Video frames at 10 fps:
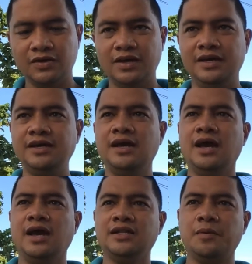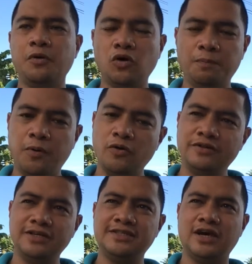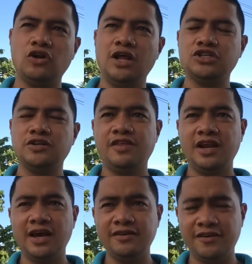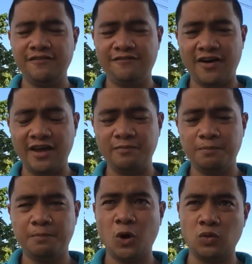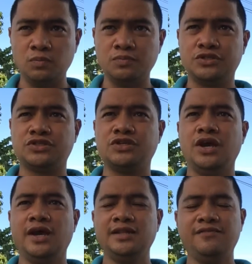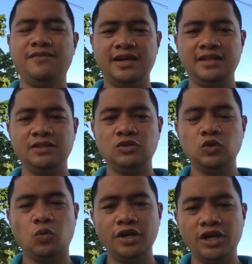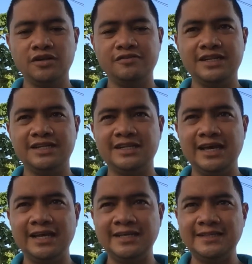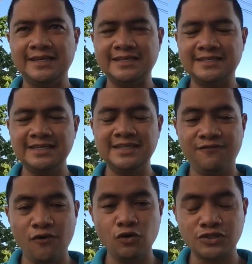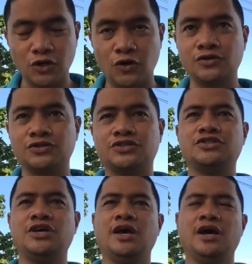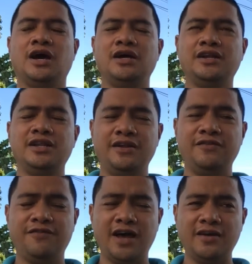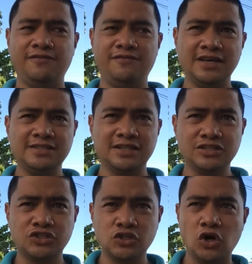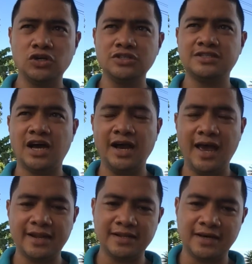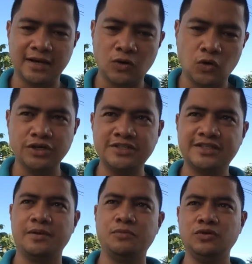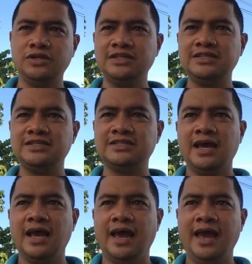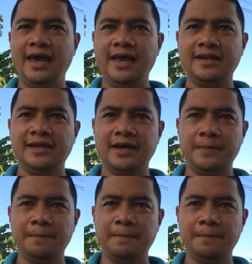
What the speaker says: Okay. The Book of Poetry is a collection of 305 poems divided into 160 folk songs, 105 festal songs sung at court ceremonies, and